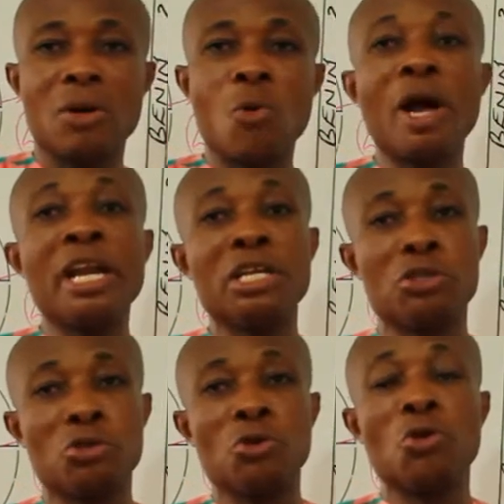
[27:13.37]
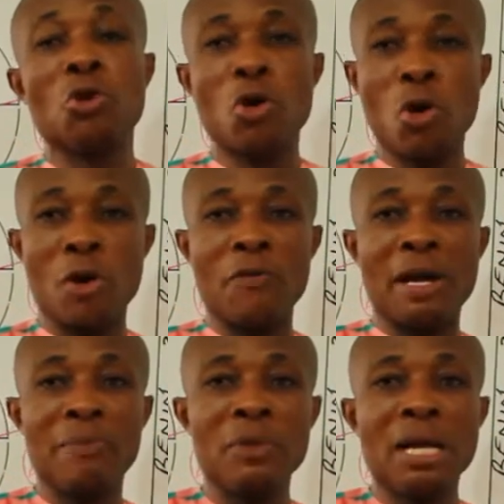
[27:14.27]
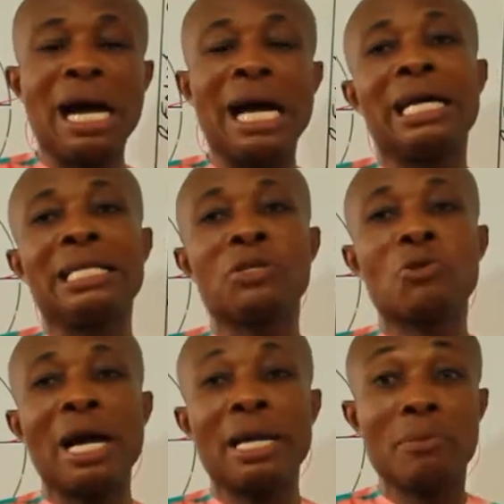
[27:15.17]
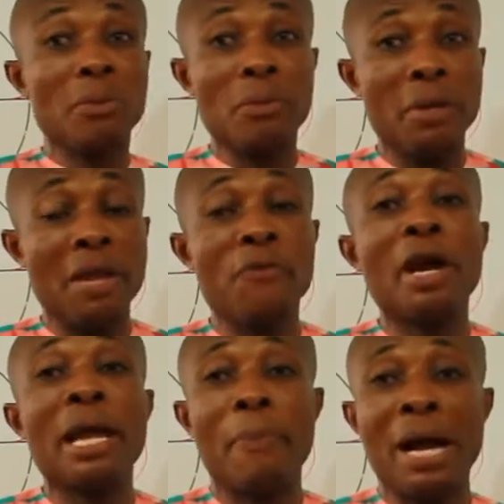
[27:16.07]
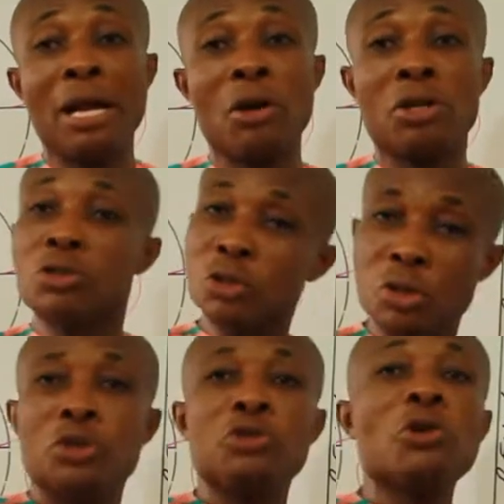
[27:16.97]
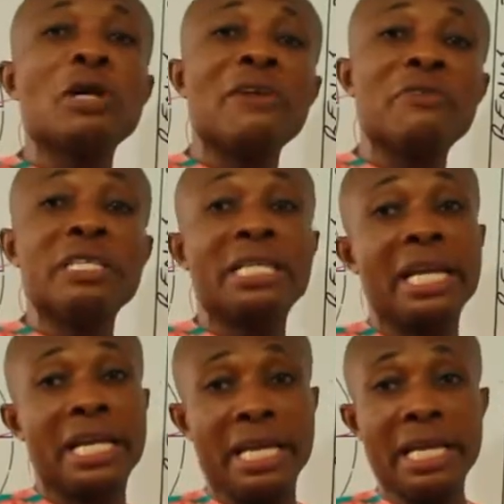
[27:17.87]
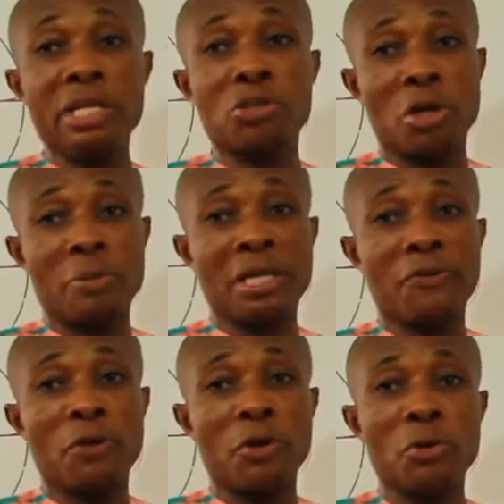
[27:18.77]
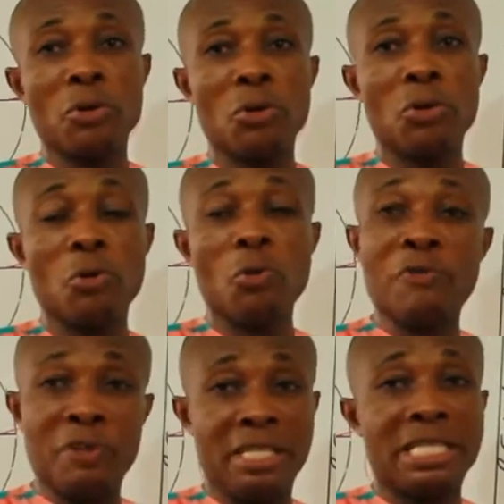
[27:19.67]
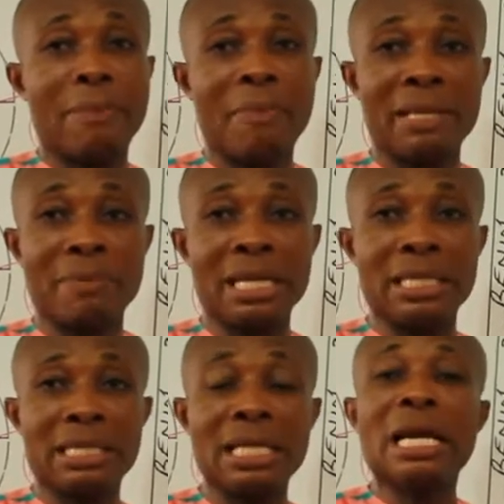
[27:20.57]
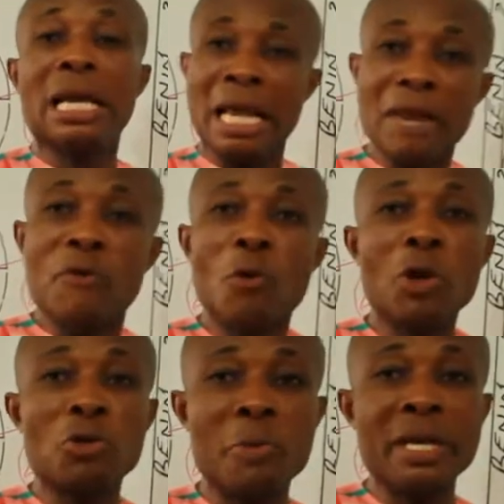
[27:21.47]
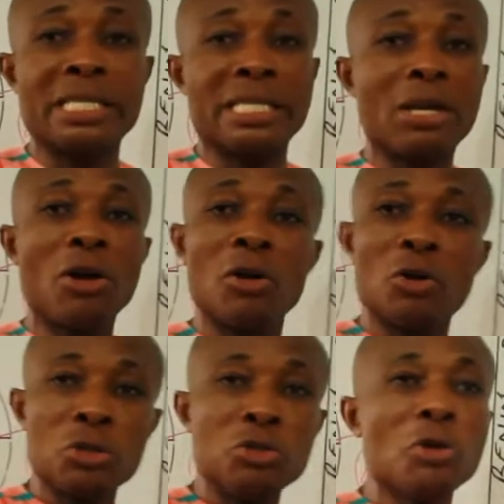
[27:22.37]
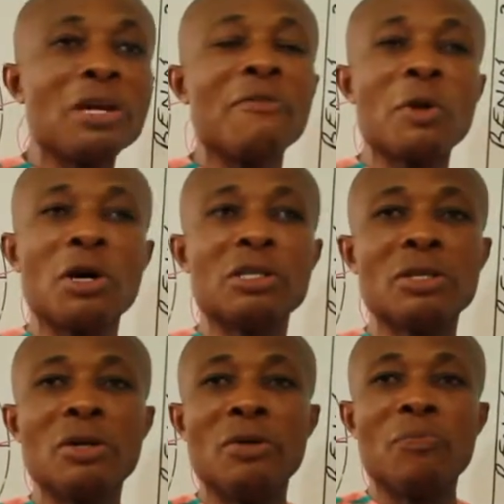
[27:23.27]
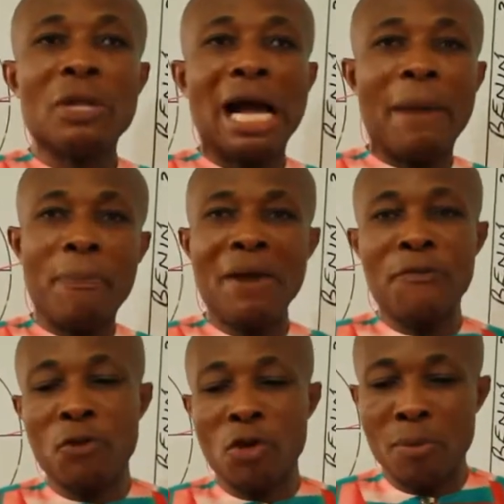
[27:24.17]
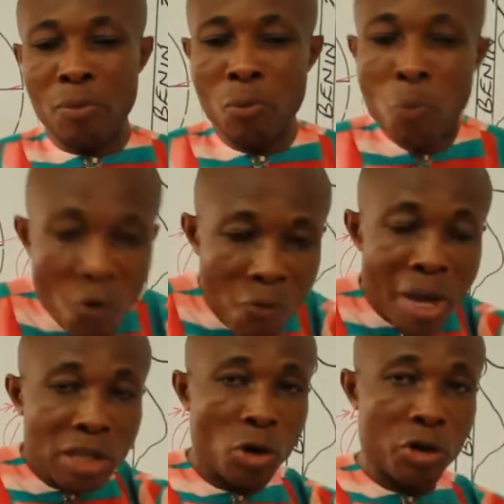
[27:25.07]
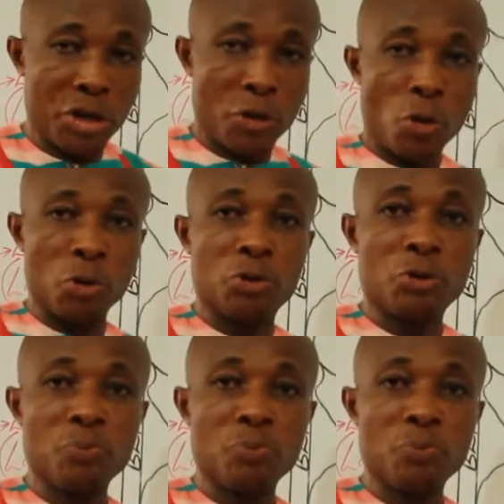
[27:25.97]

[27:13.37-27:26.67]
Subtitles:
one needs to cover. And that is why, if you are a pilot, geography is a key subject for you with physics and mathematics. If you want to be a sailor, geography, because apart from movement on the road,